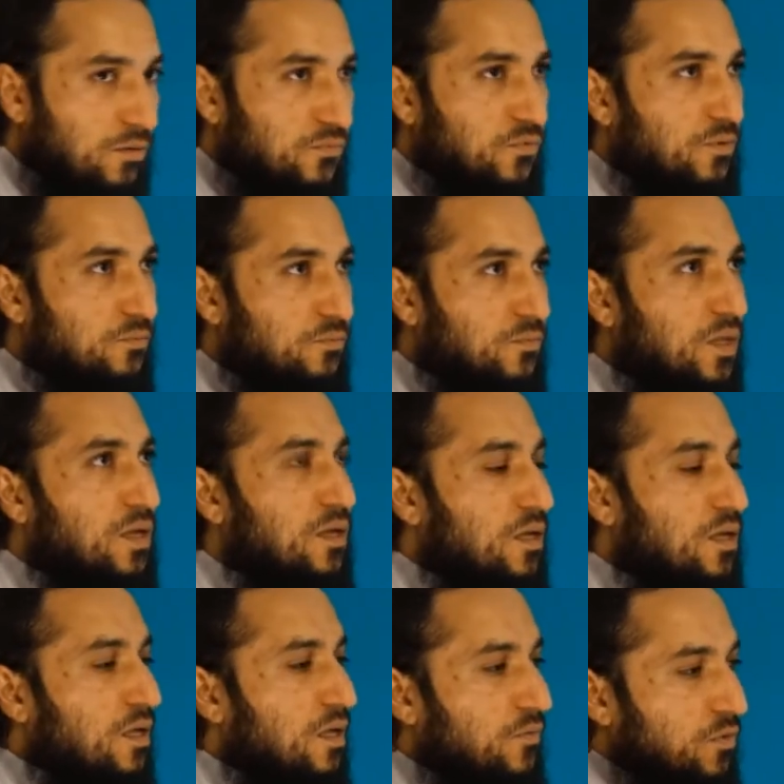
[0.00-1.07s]
from
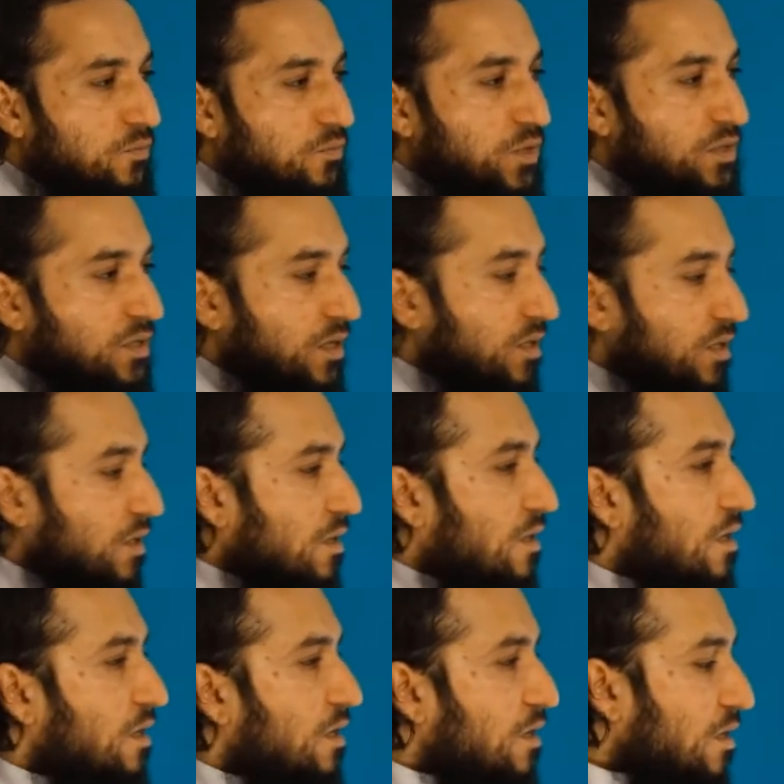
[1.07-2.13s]
this side
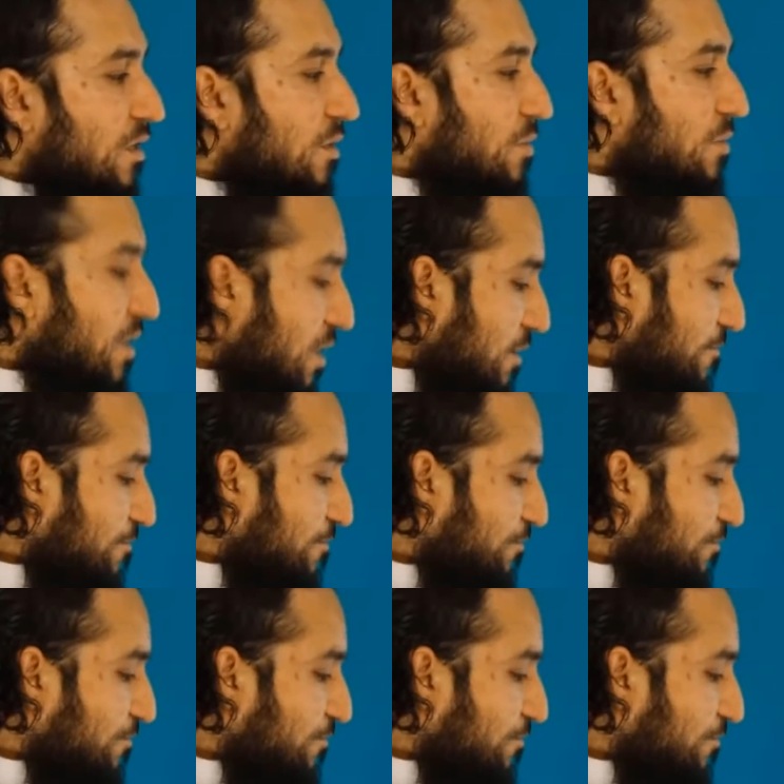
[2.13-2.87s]
in the beginning.